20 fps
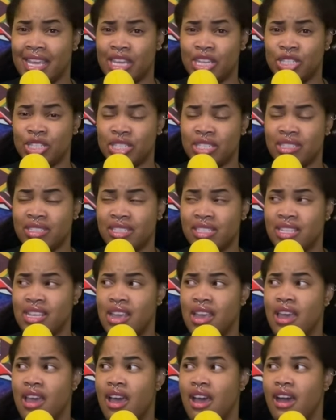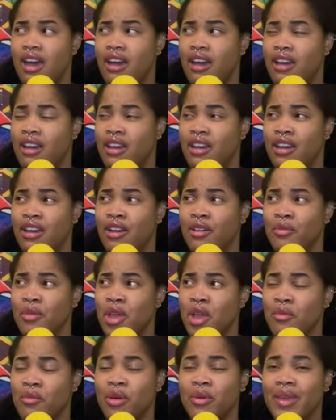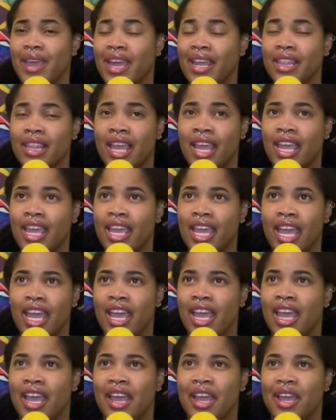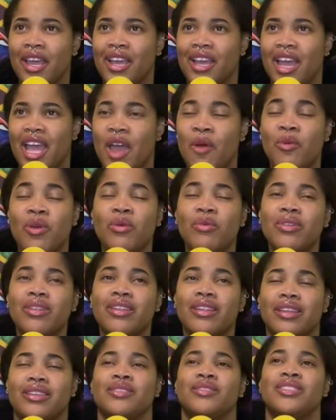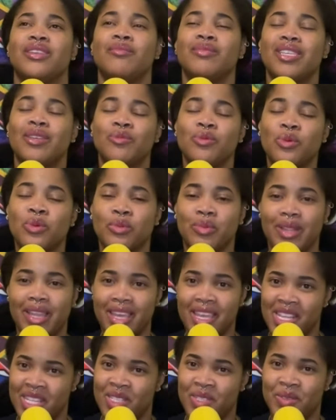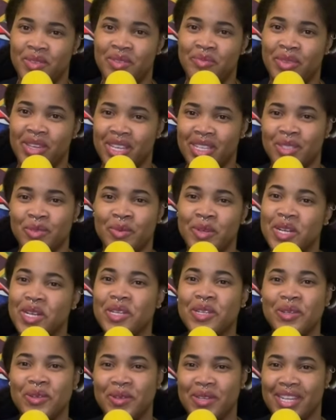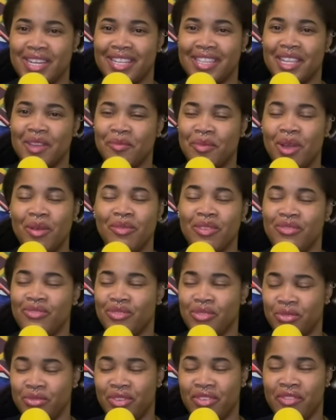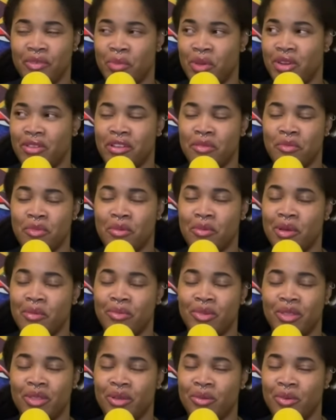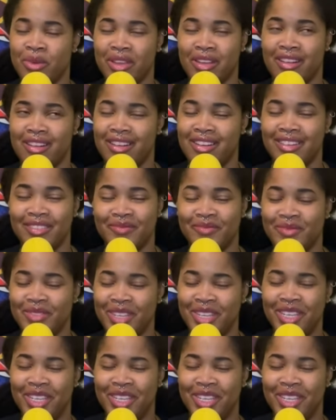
allegations. Um, but we had like and we would sometimes we would play into it because we're annoying like that. My if you've ever been around me and my brother, we are